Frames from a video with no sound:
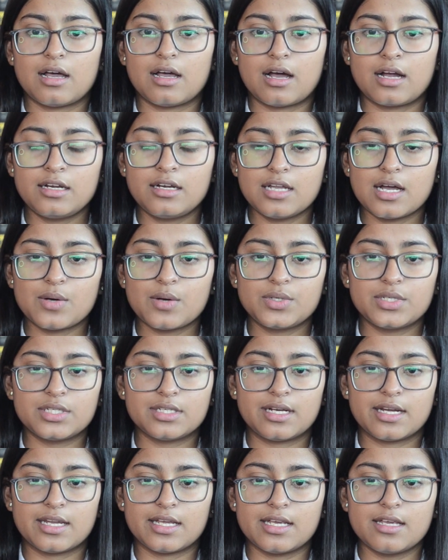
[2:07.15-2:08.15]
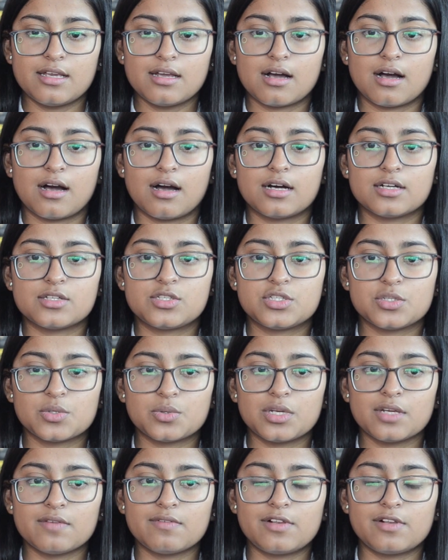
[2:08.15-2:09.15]
Undoubtedly, a
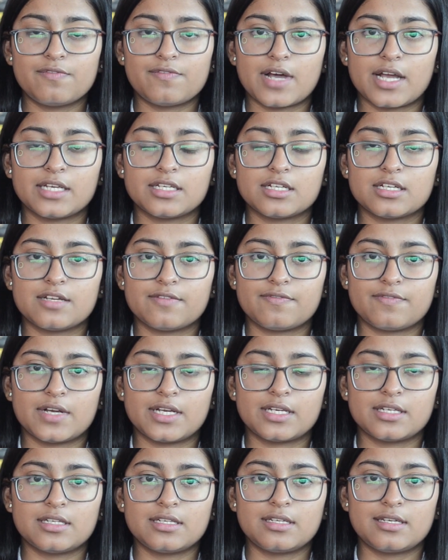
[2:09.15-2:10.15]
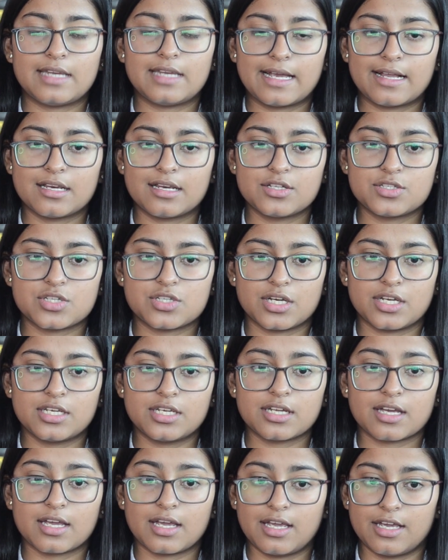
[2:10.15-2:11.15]
jury will find a defendant
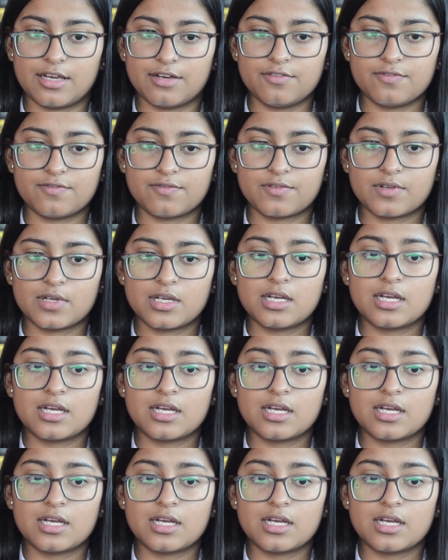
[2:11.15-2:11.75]
negligent if